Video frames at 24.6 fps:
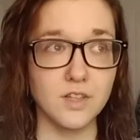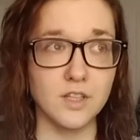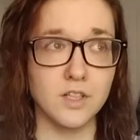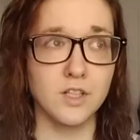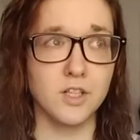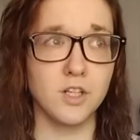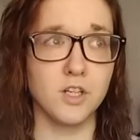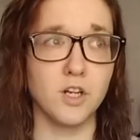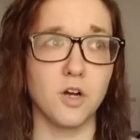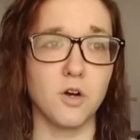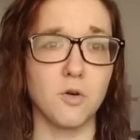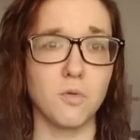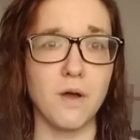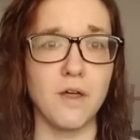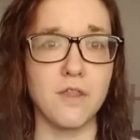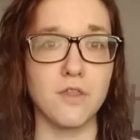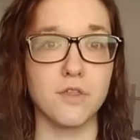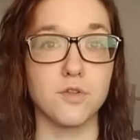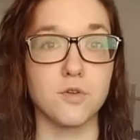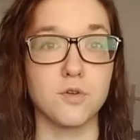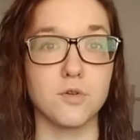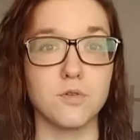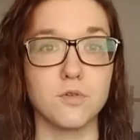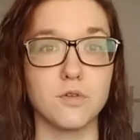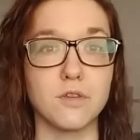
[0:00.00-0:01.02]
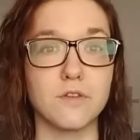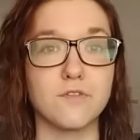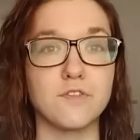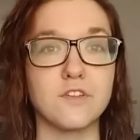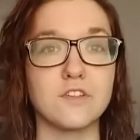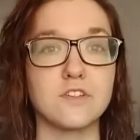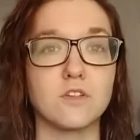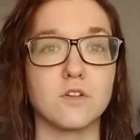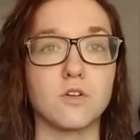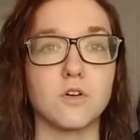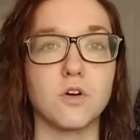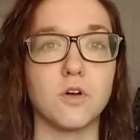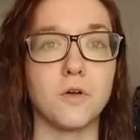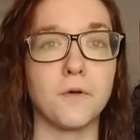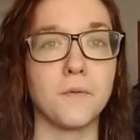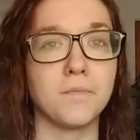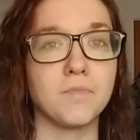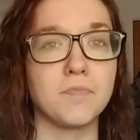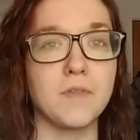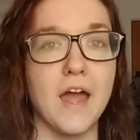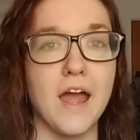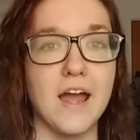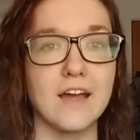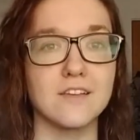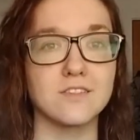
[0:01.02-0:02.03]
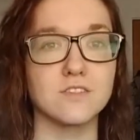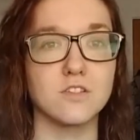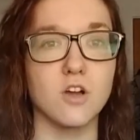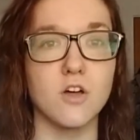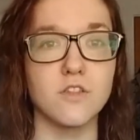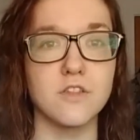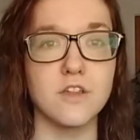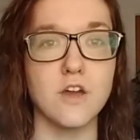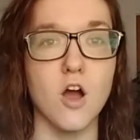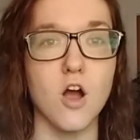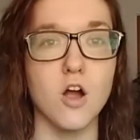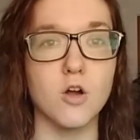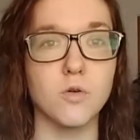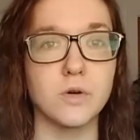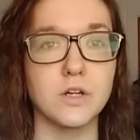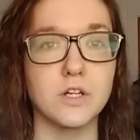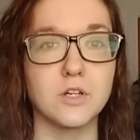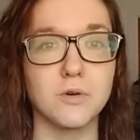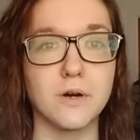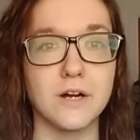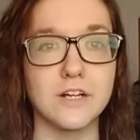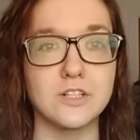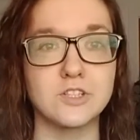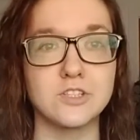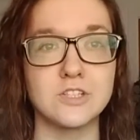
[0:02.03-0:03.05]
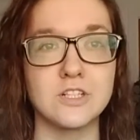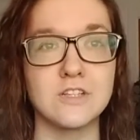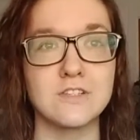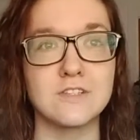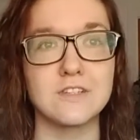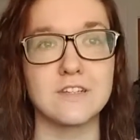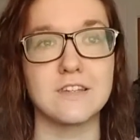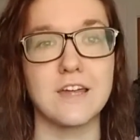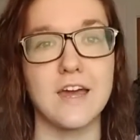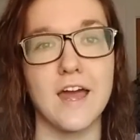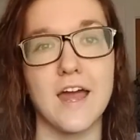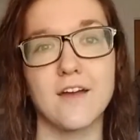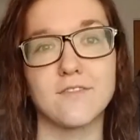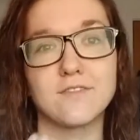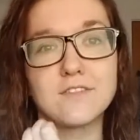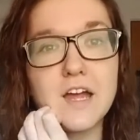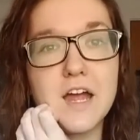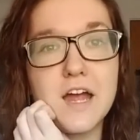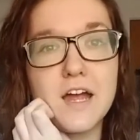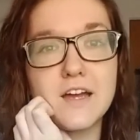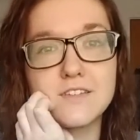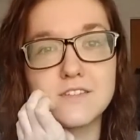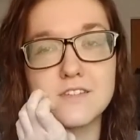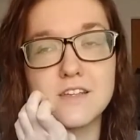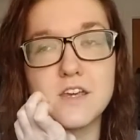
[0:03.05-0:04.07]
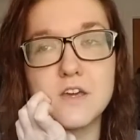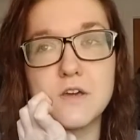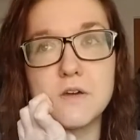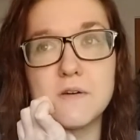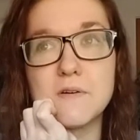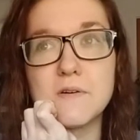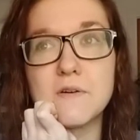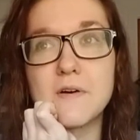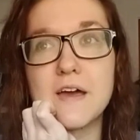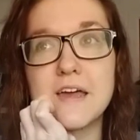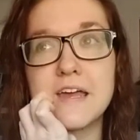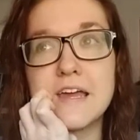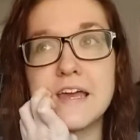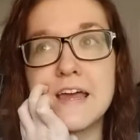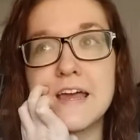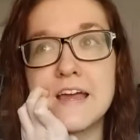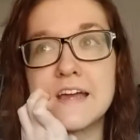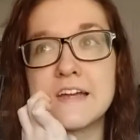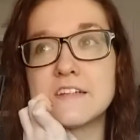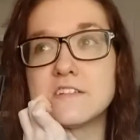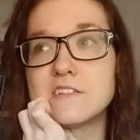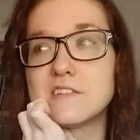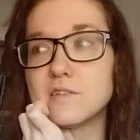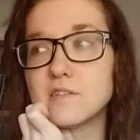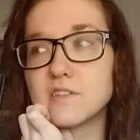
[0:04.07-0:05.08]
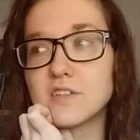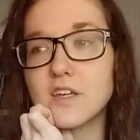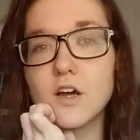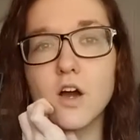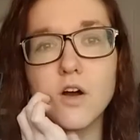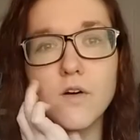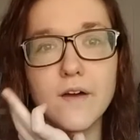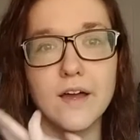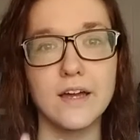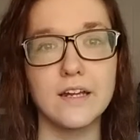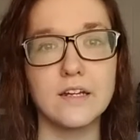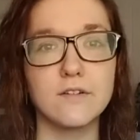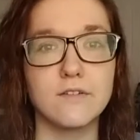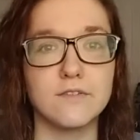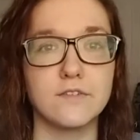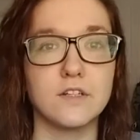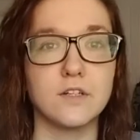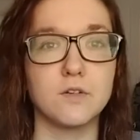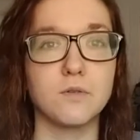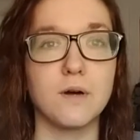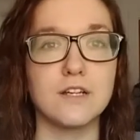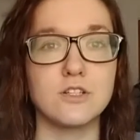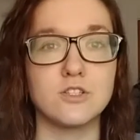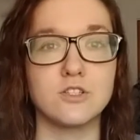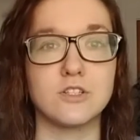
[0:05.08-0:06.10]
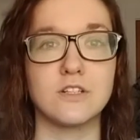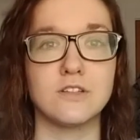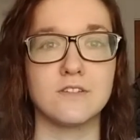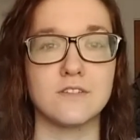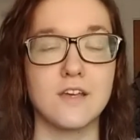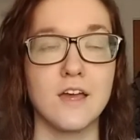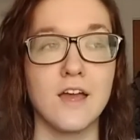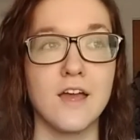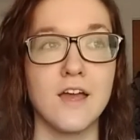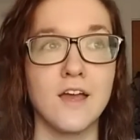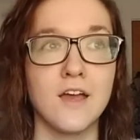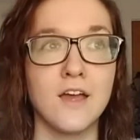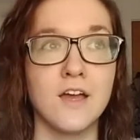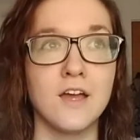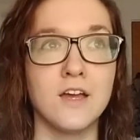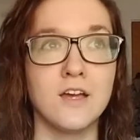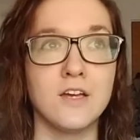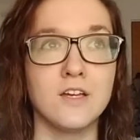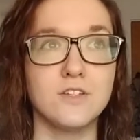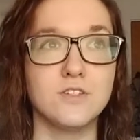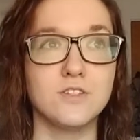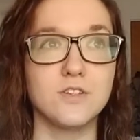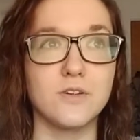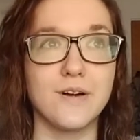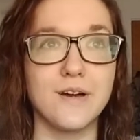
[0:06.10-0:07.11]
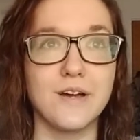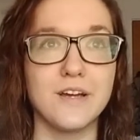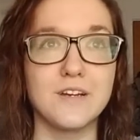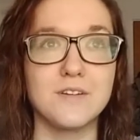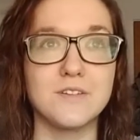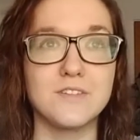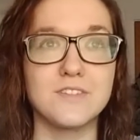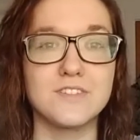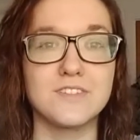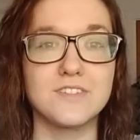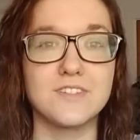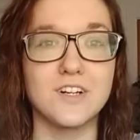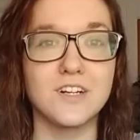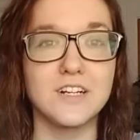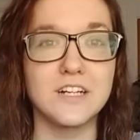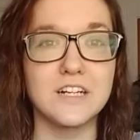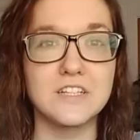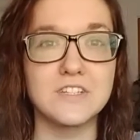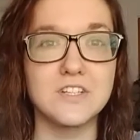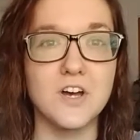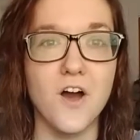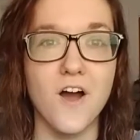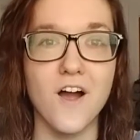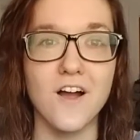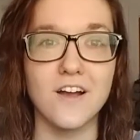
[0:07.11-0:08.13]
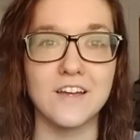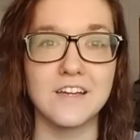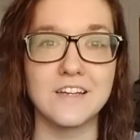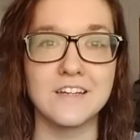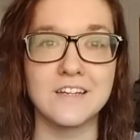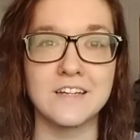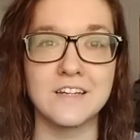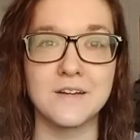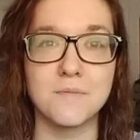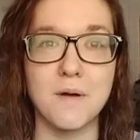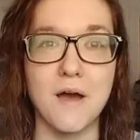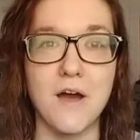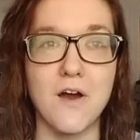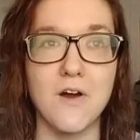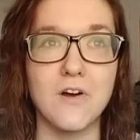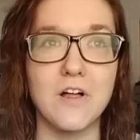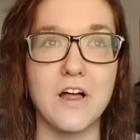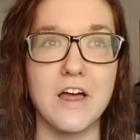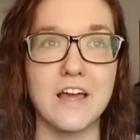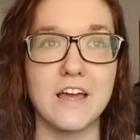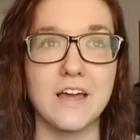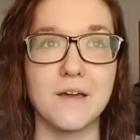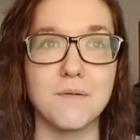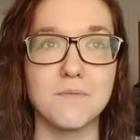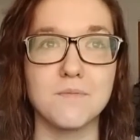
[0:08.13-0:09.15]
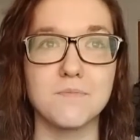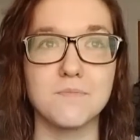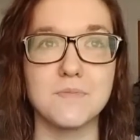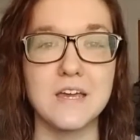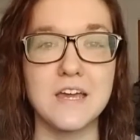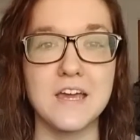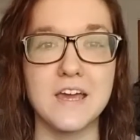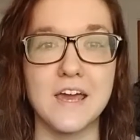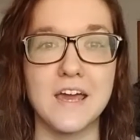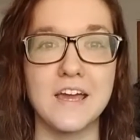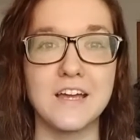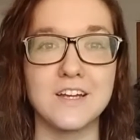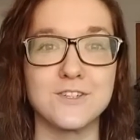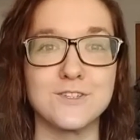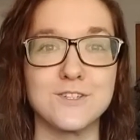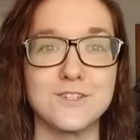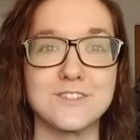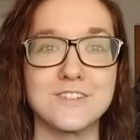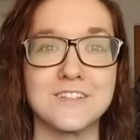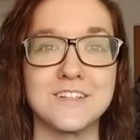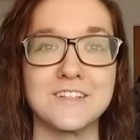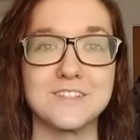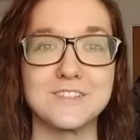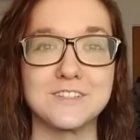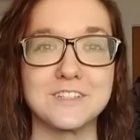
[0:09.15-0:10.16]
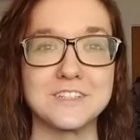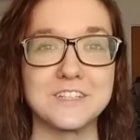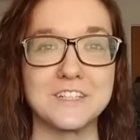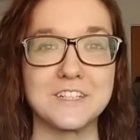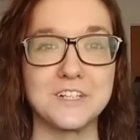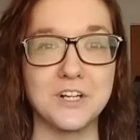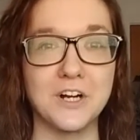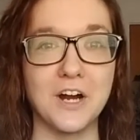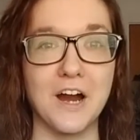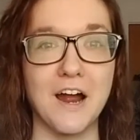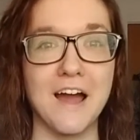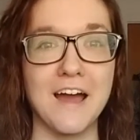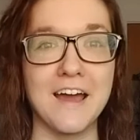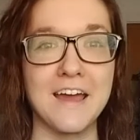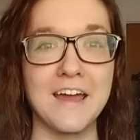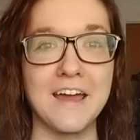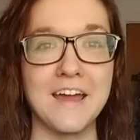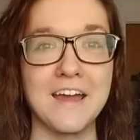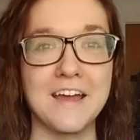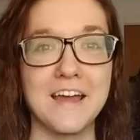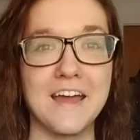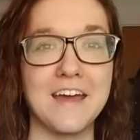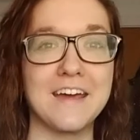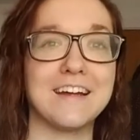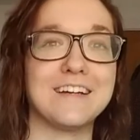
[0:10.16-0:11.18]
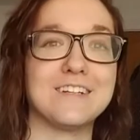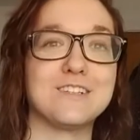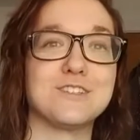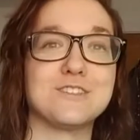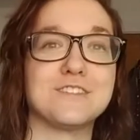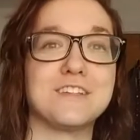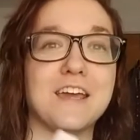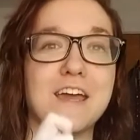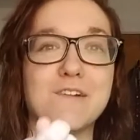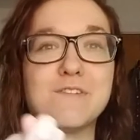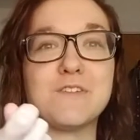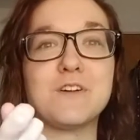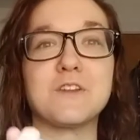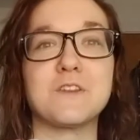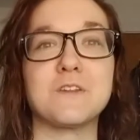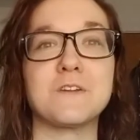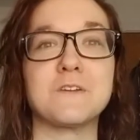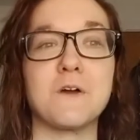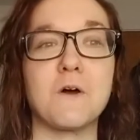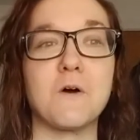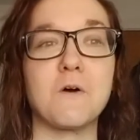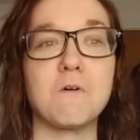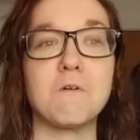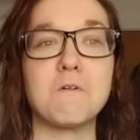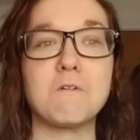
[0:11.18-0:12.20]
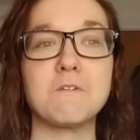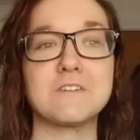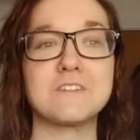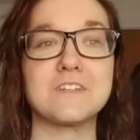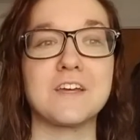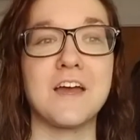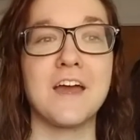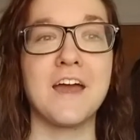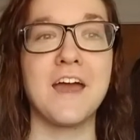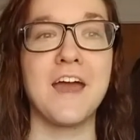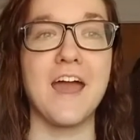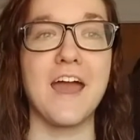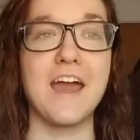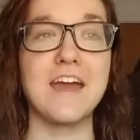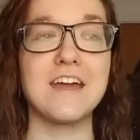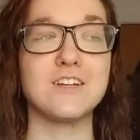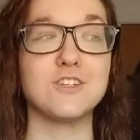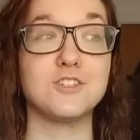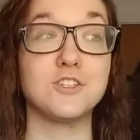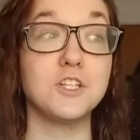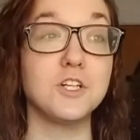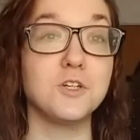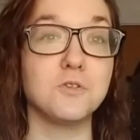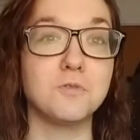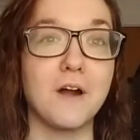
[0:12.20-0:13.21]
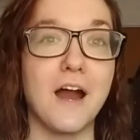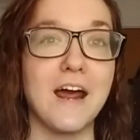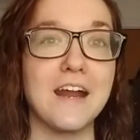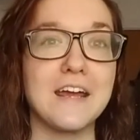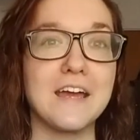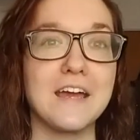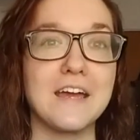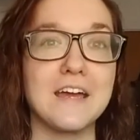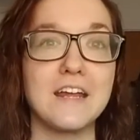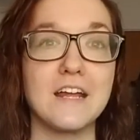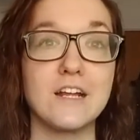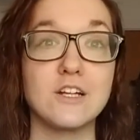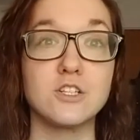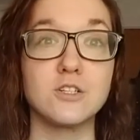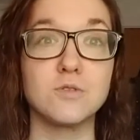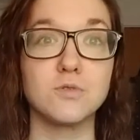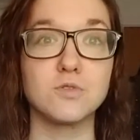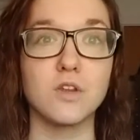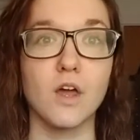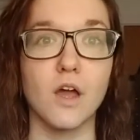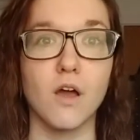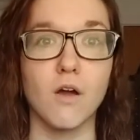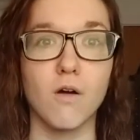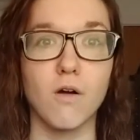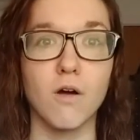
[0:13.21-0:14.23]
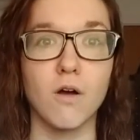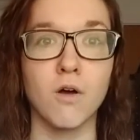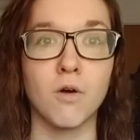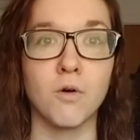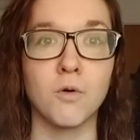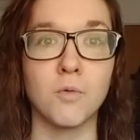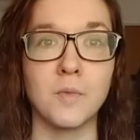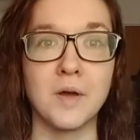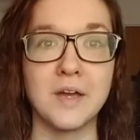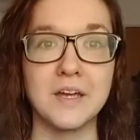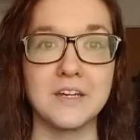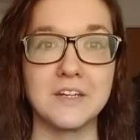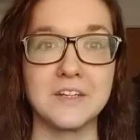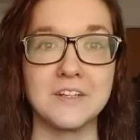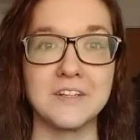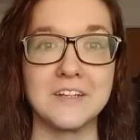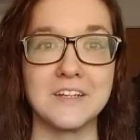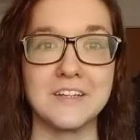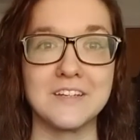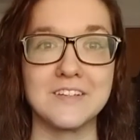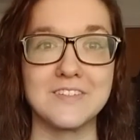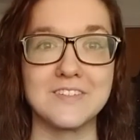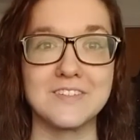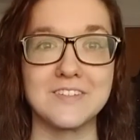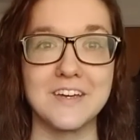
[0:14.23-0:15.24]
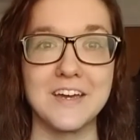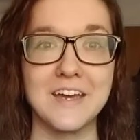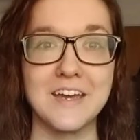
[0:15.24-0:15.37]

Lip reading: went through the physical, asked all the awkward questions that they have to ask you, and she was like, "Okay, do you have any questions?" So I started talking about being anxious, and I started crying, and I just gave her the note, and she read it, and she was like, "Oh my goodness,